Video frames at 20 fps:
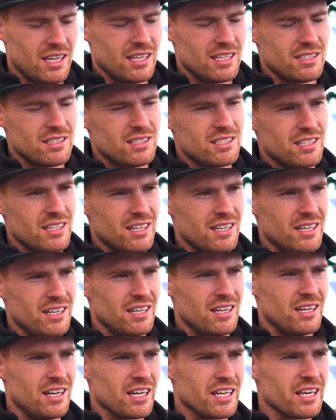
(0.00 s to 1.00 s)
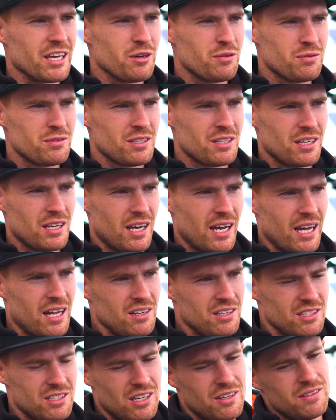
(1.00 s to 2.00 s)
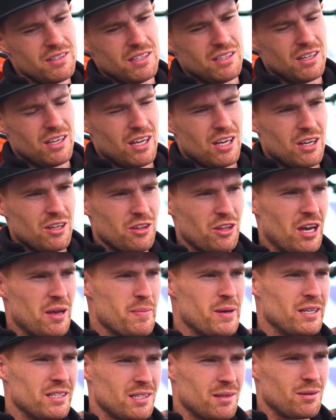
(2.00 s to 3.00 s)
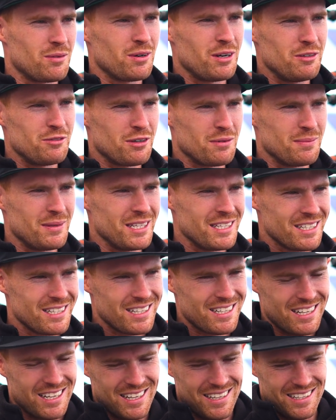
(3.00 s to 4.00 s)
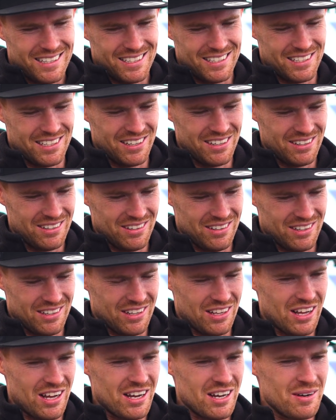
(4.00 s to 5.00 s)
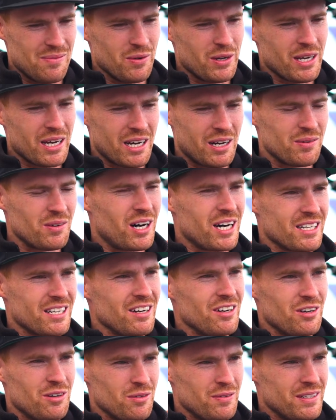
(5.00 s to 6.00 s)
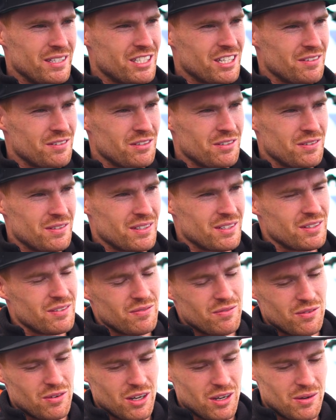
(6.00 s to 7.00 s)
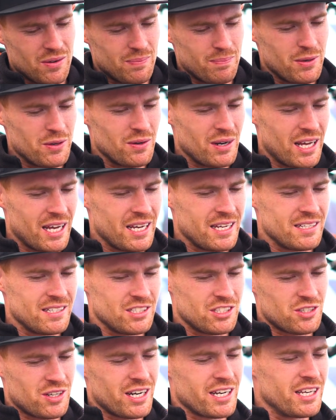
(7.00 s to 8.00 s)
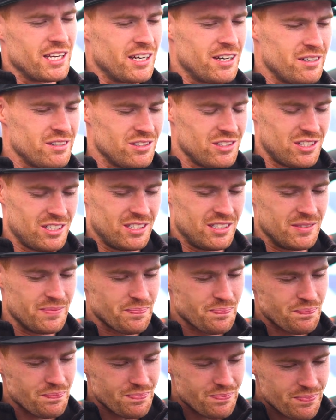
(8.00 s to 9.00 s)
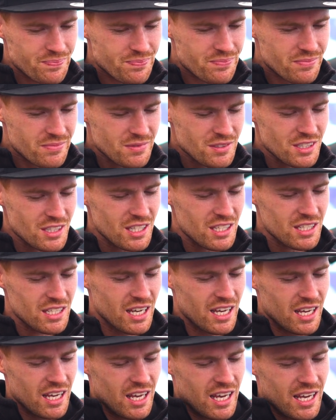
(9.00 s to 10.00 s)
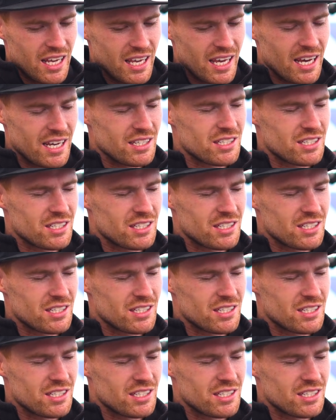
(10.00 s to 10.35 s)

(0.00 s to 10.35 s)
is uh, a gift. And he's only 30 minutes up the road from me, so um, we get out riding a lot with each other and go up Mill Lane, his track he owns, and yeah,